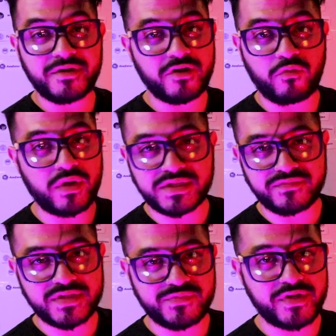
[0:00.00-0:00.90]
grunt
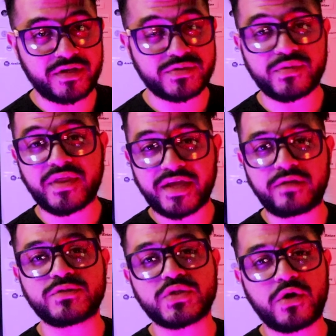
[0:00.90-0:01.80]
of this video, so thank
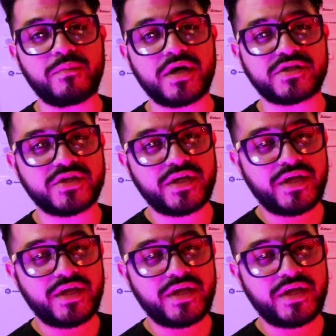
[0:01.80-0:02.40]
you so much.